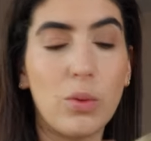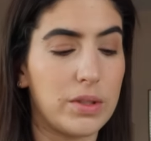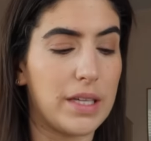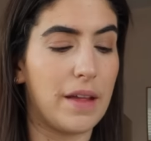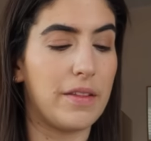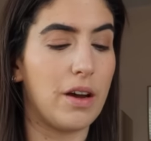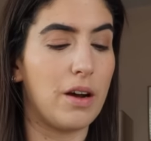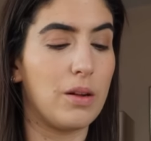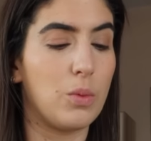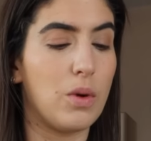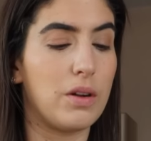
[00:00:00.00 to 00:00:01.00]
walked down the
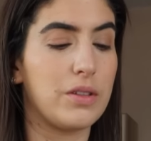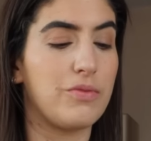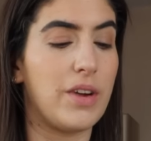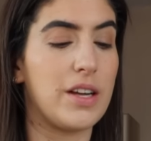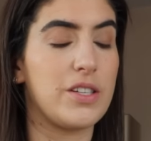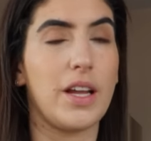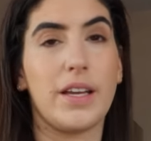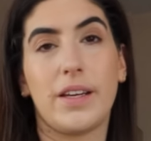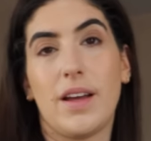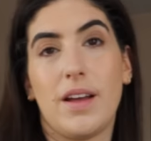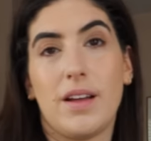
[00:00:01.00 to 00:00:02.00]
aisle whilst Rich
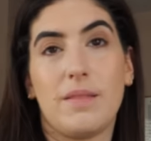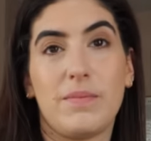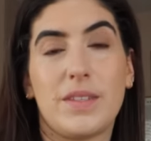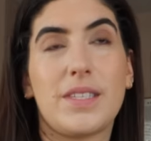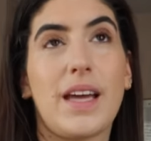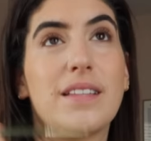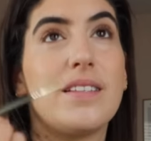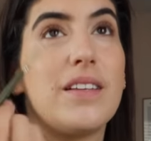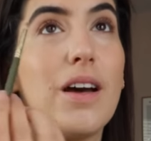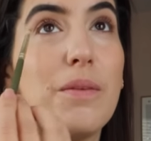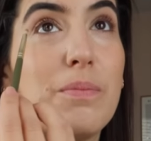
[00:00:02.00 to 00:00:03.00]
like
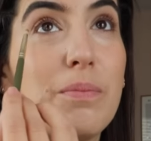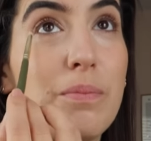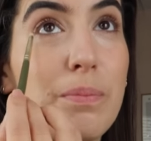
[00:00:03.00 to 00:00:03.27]
scattered her